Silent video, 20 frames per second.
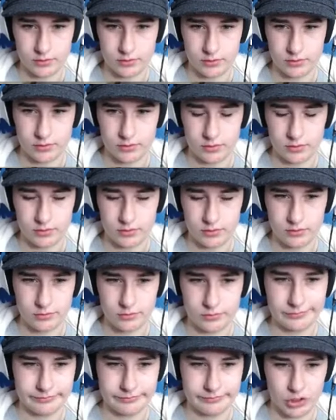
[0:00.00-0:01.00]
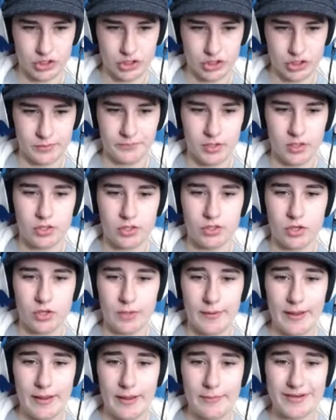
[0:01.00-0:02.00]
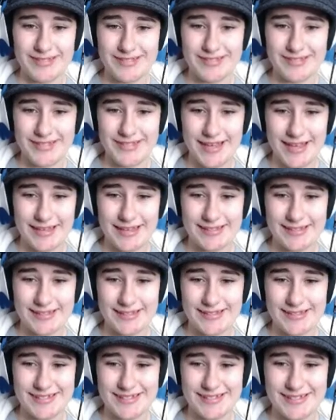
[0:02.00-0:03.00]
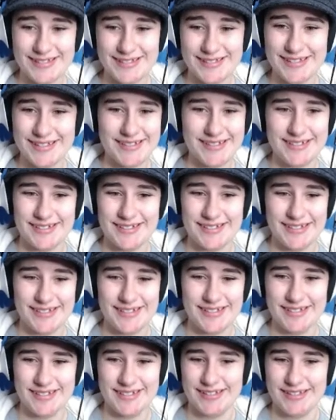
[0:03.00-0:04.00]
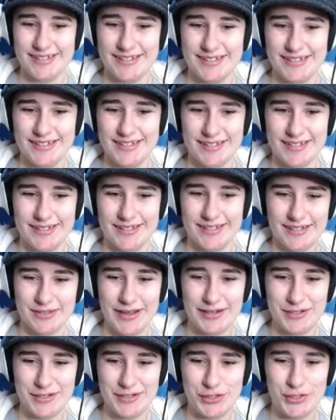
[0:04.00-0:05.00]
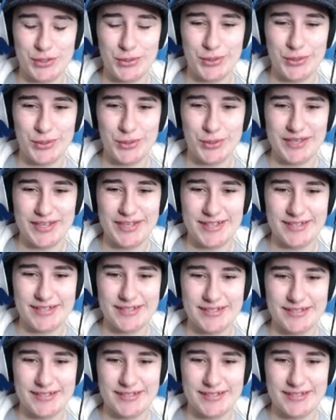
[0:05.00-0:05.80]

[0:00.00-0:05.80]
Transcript: Good job. Talk about princesses. Talk about toys.